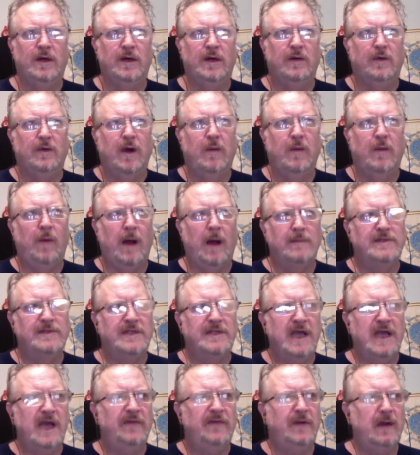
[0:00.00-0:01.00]
I'm
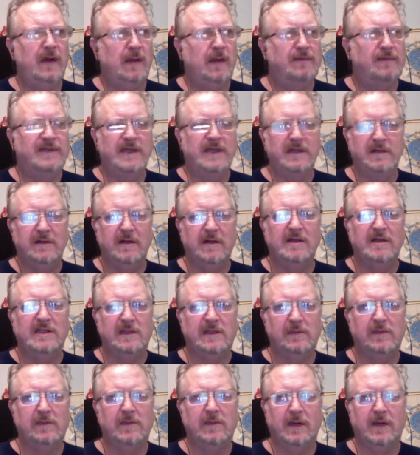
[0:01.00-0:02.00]
sitting on some
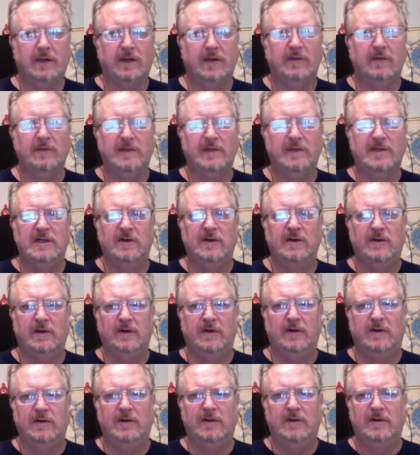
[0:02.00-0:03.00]
of my good
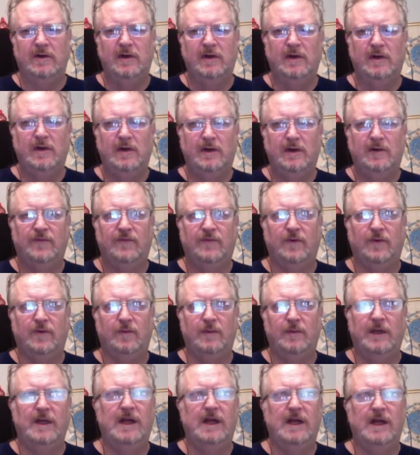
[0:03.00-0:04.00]
material for
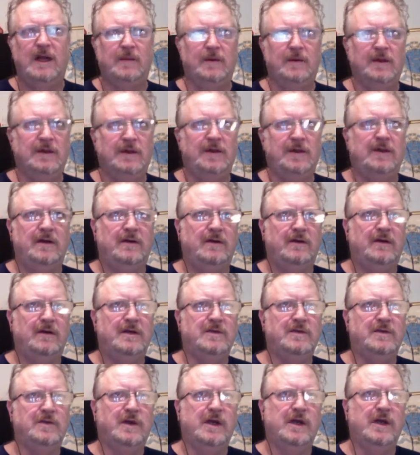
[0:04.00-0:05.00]
me and Emily, because
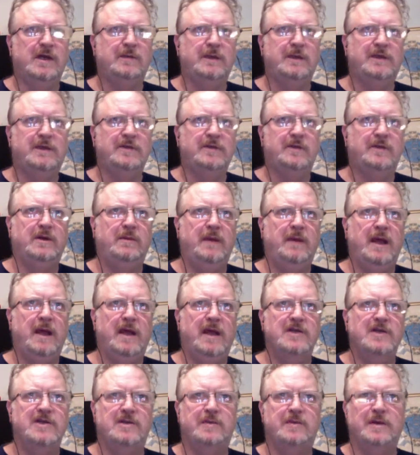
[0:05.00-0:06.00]
we're going to be doing a
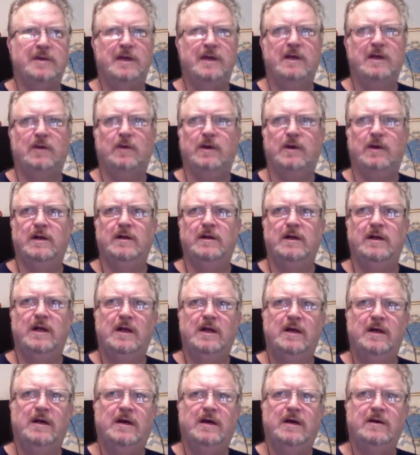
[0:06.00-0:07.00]
mashup, and
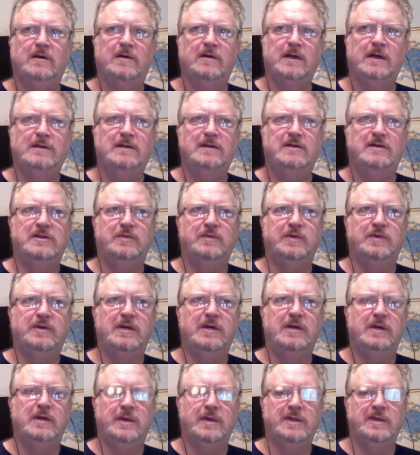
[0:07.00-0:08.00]
I don't like to
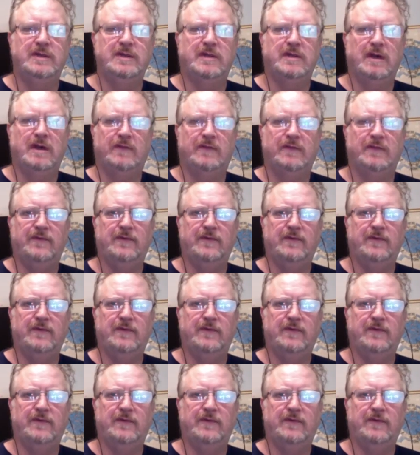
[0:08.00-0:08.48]
duplicate my stuff.